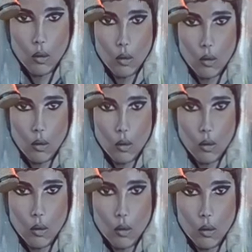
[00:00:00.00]

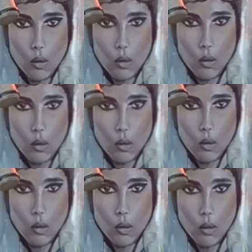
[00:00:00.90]

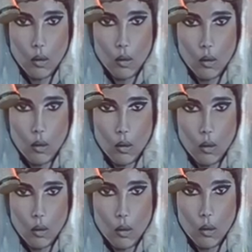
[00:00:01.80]

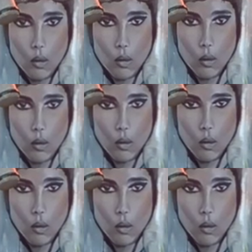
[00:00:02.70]
(not speaking)